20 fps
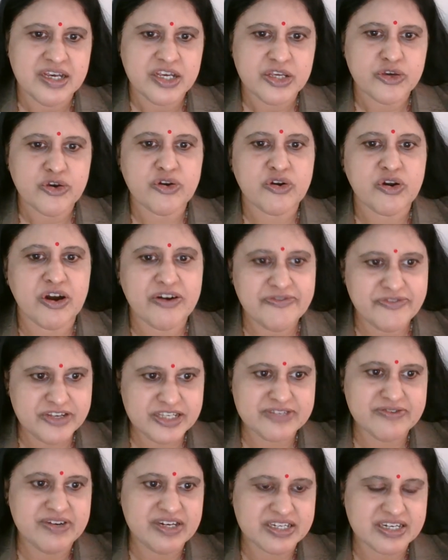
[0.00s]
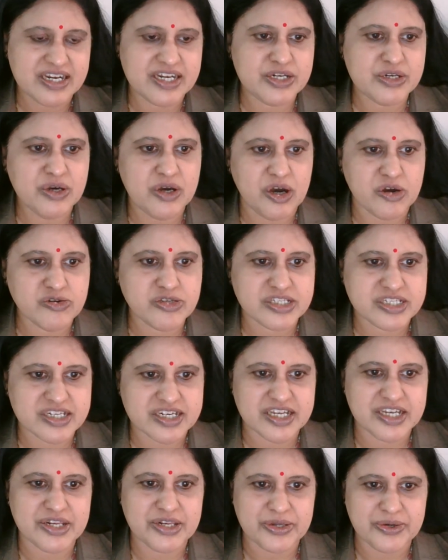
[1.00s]
your office will try to house
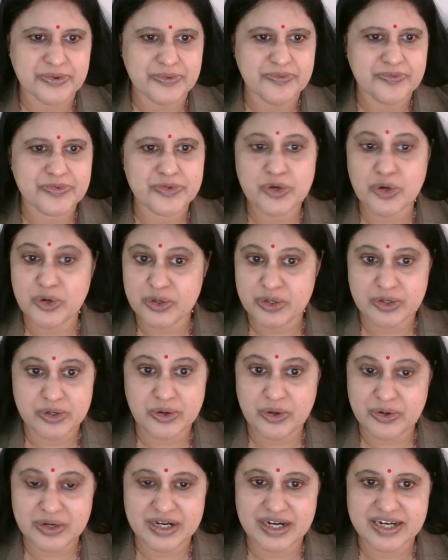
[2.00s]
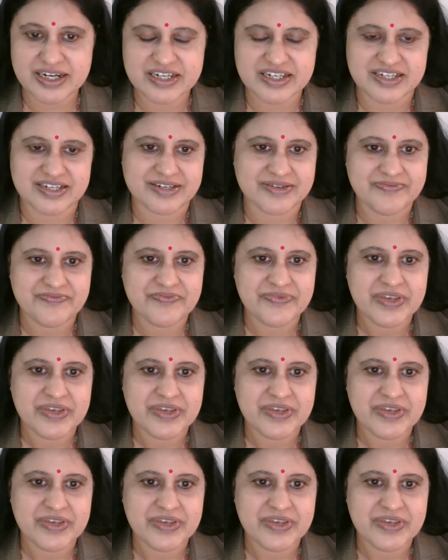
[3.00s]
train you. Don't let it.